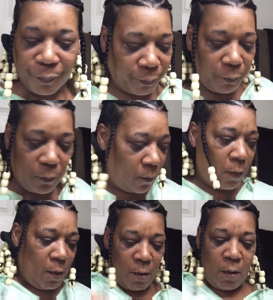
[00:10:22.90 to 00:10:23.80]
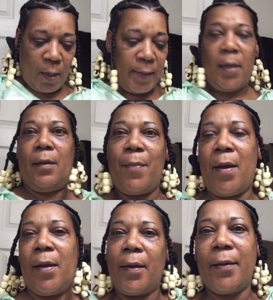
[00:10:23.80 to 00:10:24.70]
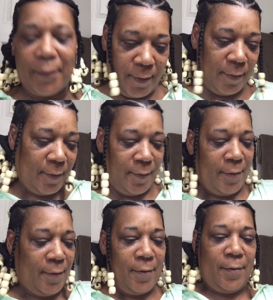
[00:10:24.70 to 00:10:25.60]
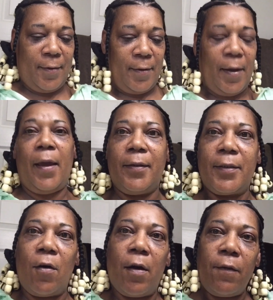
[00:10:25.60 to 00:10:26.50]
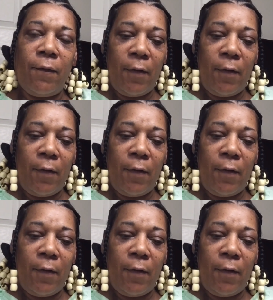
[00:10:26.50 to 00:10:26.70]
around it very loosely. And then I